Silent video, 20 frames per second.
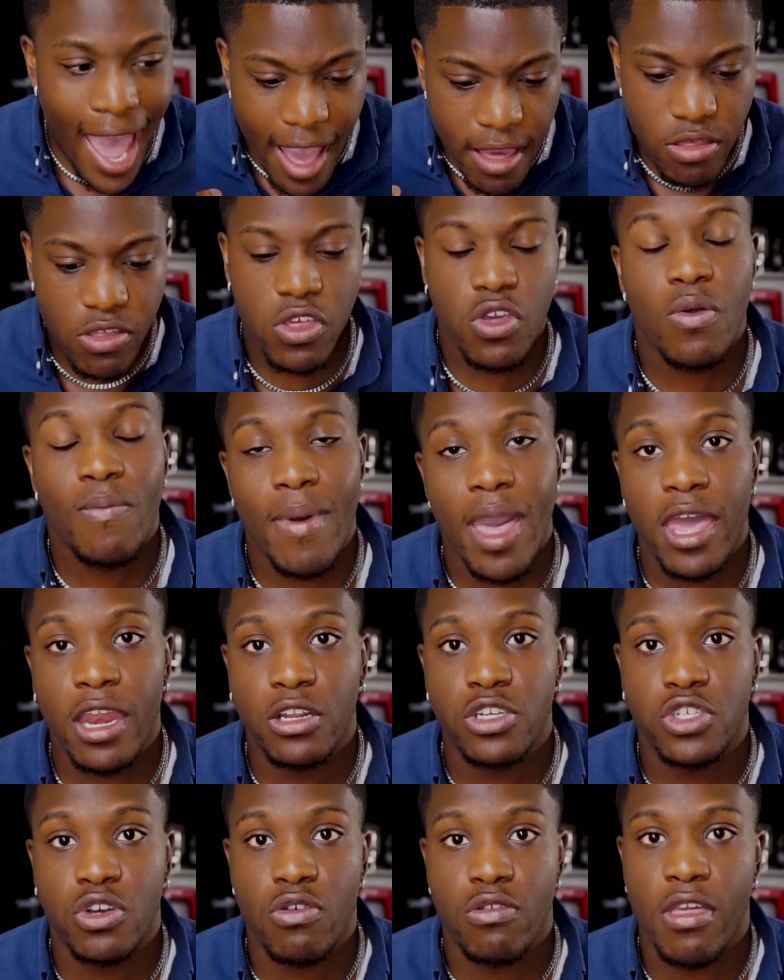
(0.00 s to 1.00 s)
Ask your
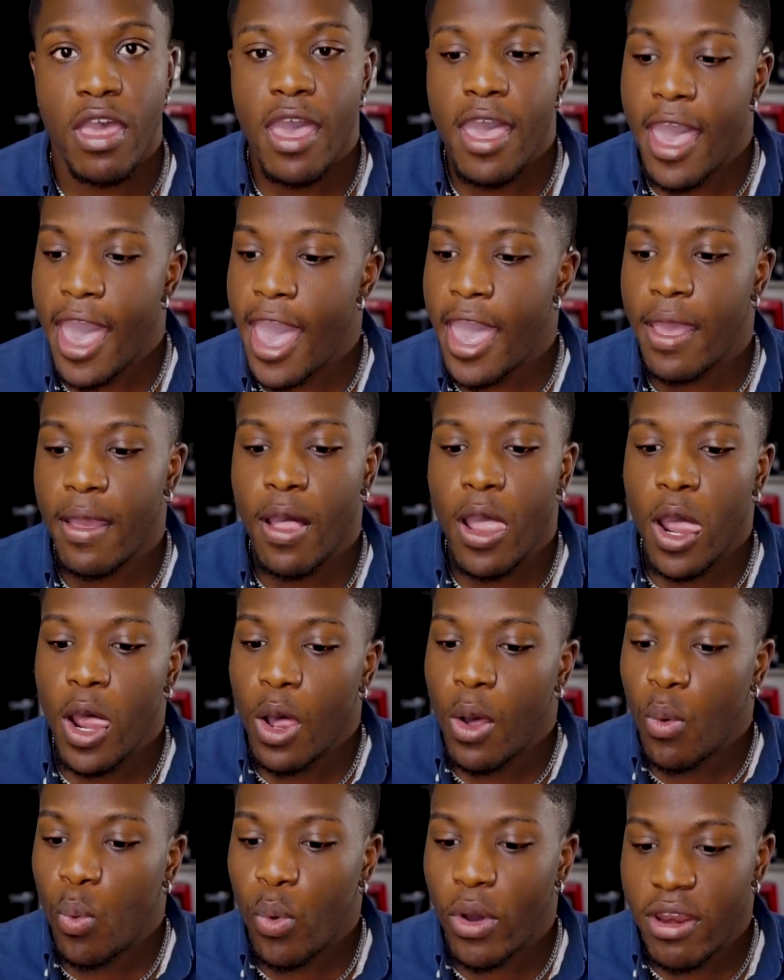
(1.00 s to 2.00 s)
managers, hey,
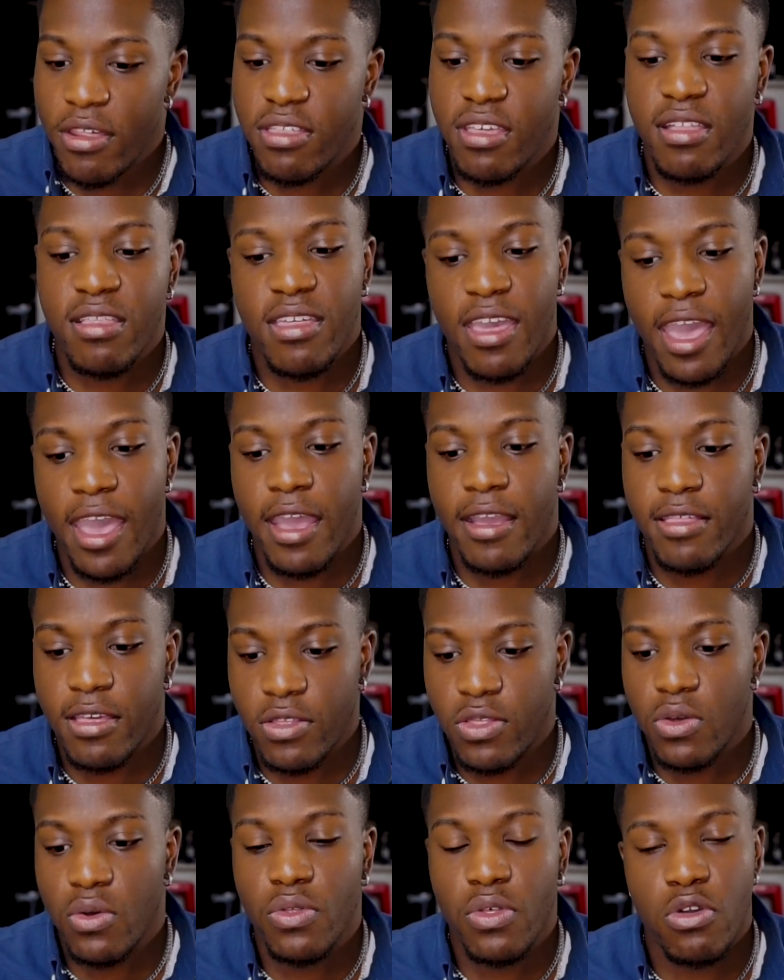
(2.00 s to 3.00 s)
what does it take
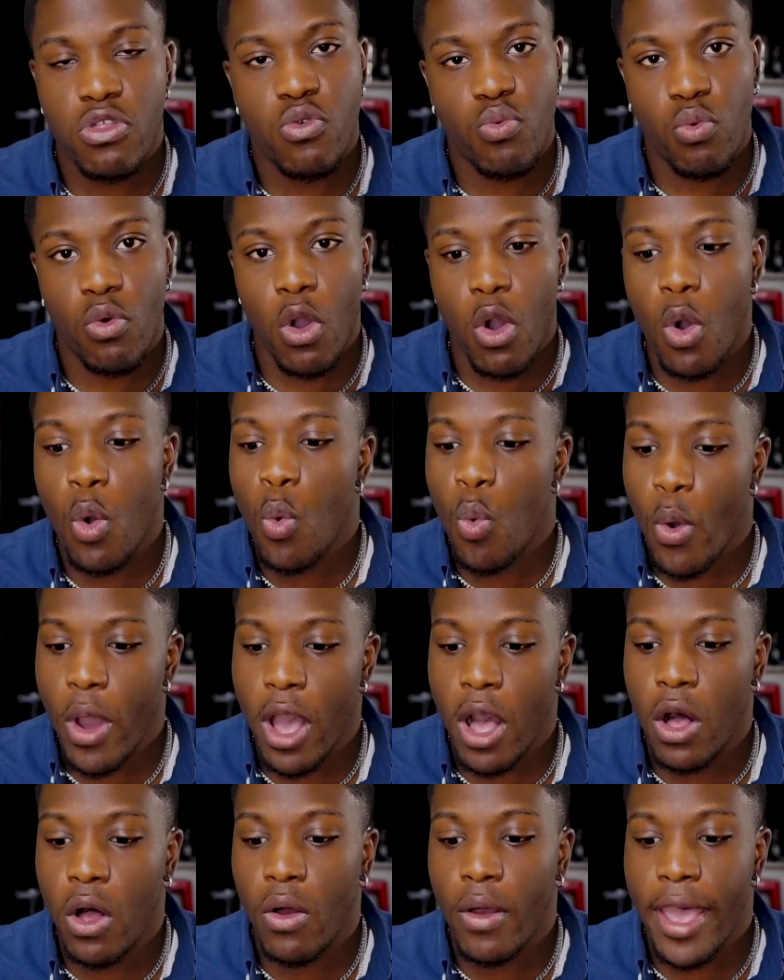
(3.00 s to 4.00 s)
to do this role
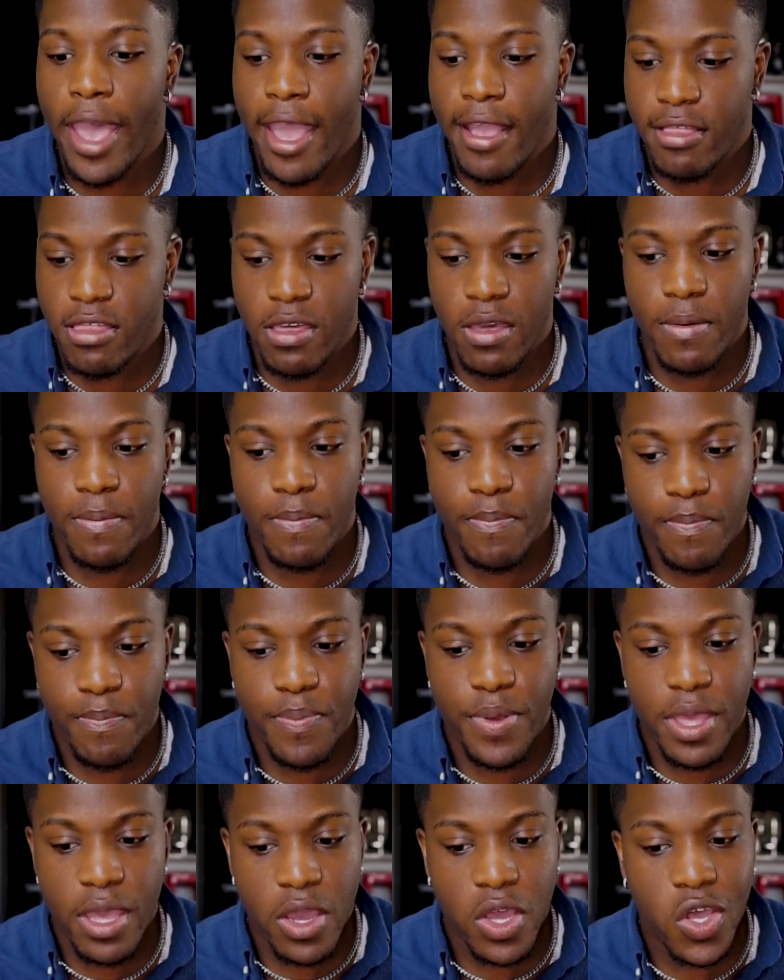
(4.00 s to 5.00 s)
well and to
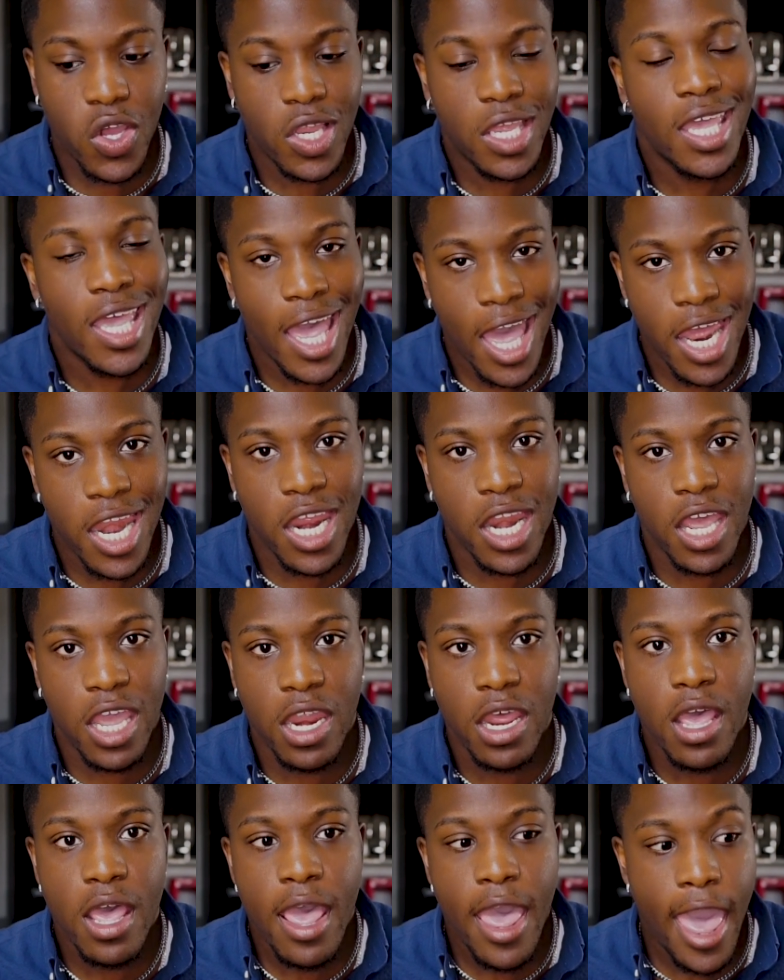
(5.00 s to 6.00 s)
be a good
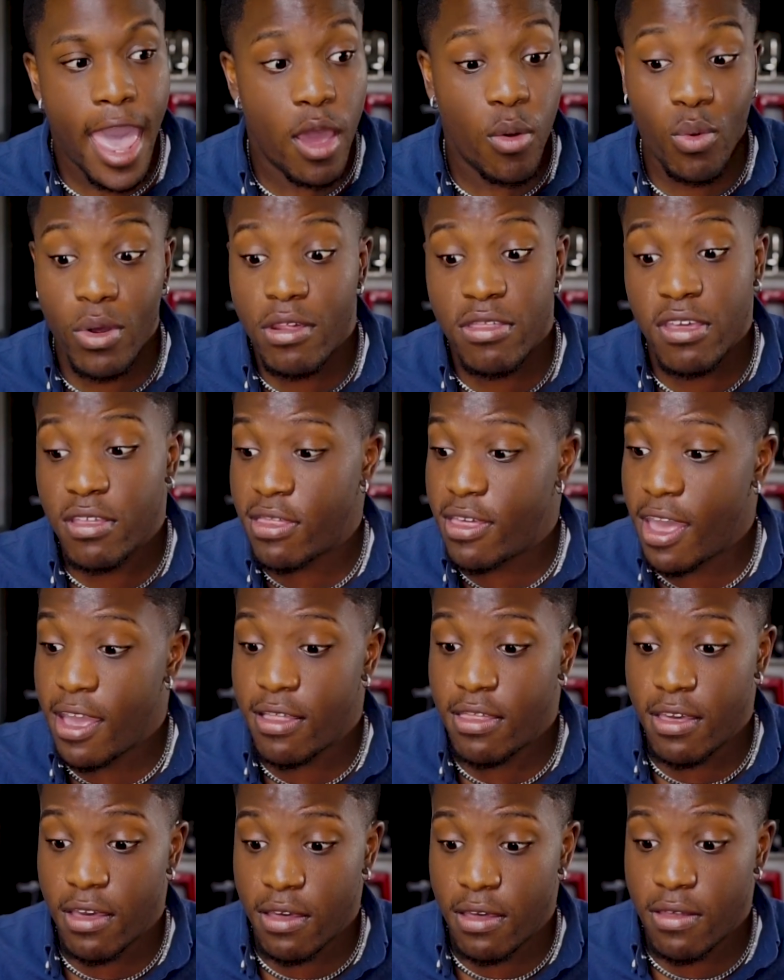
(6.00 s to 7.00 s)
candidate? And what does it
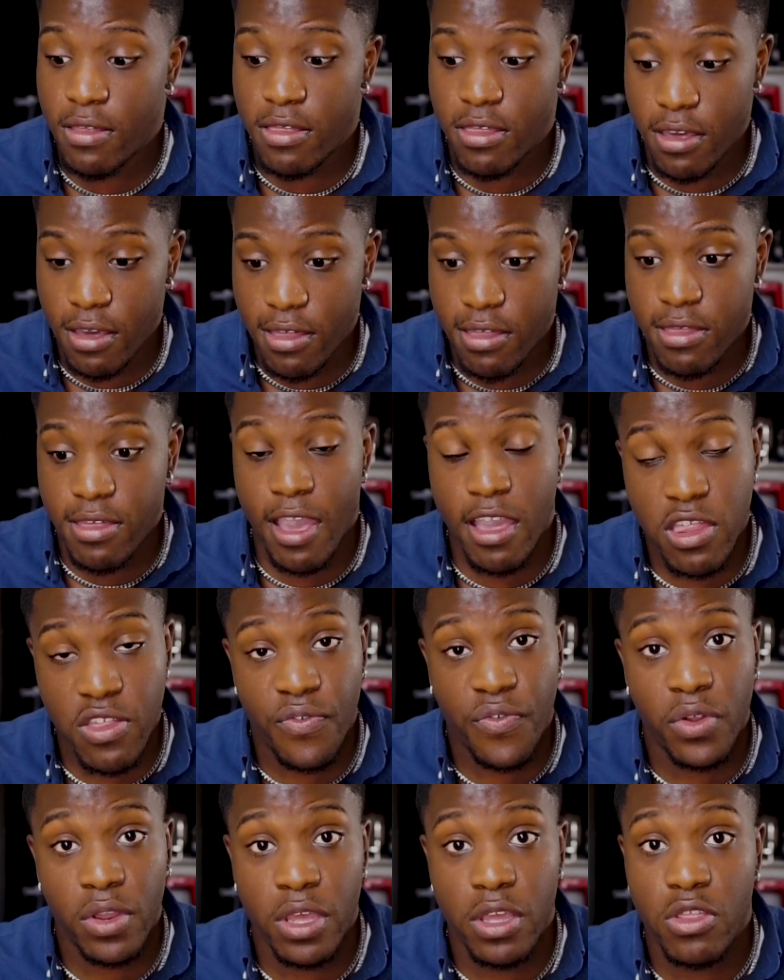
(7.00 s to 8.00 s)
take to
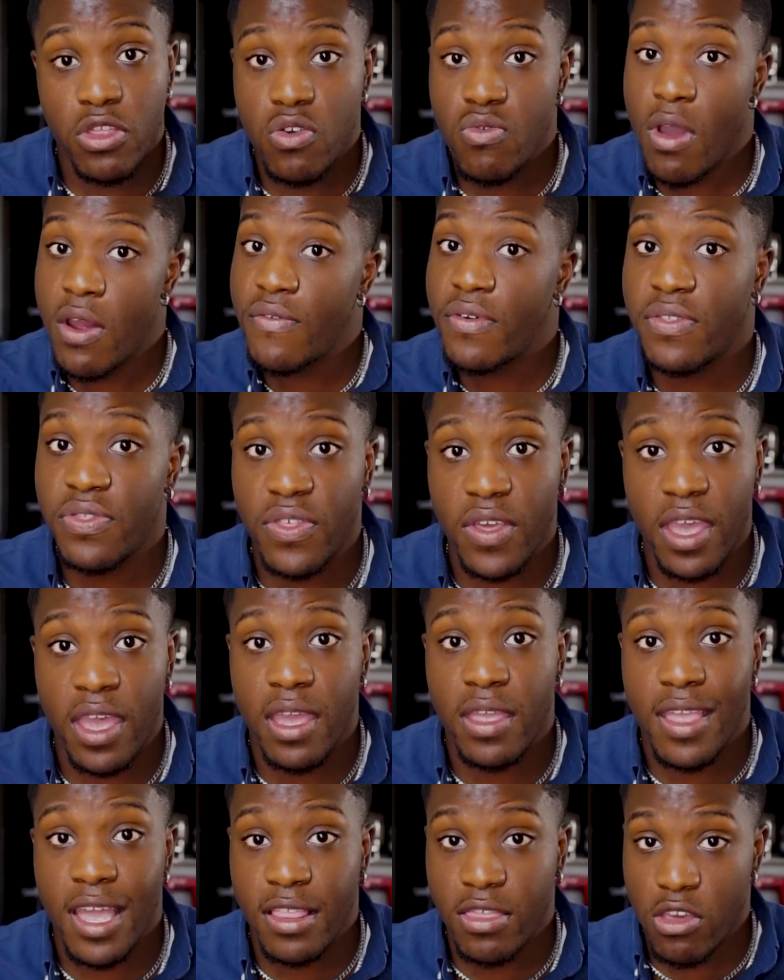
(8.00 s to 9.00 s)
successfully do
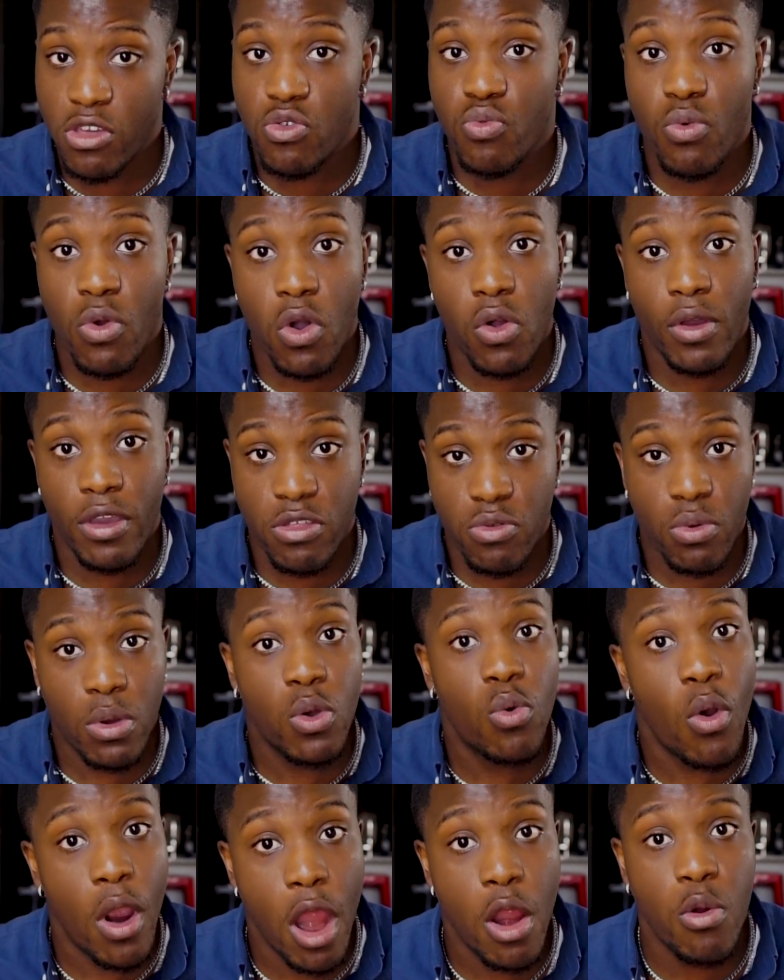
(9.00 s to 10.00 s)
everything that this role is
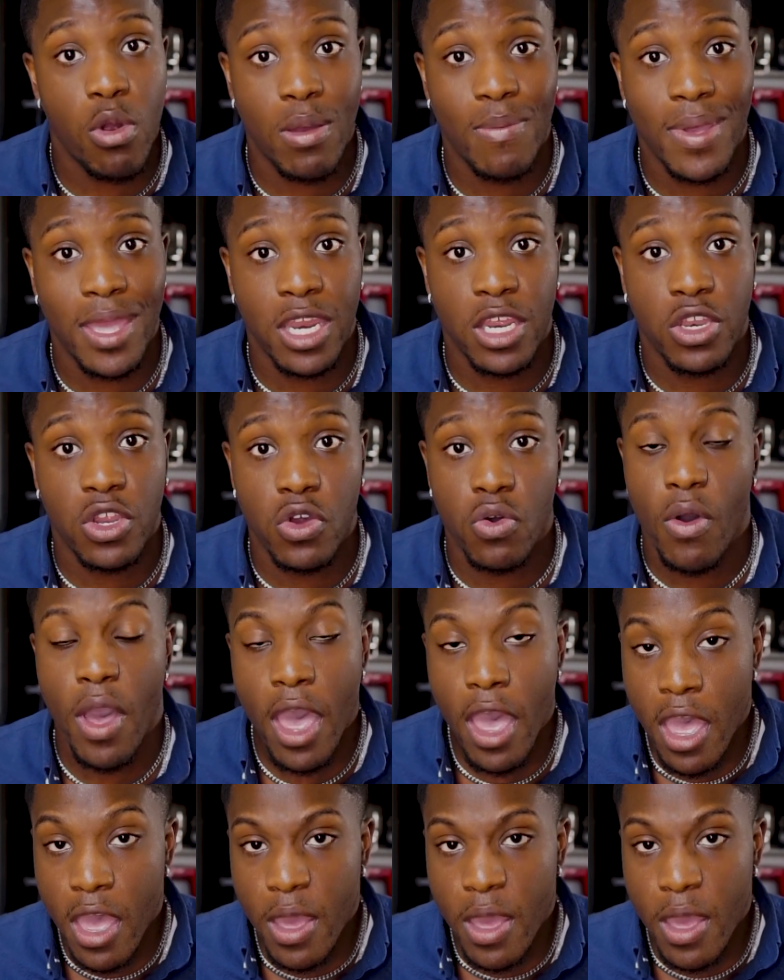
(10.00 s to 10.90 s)
requiring me to do?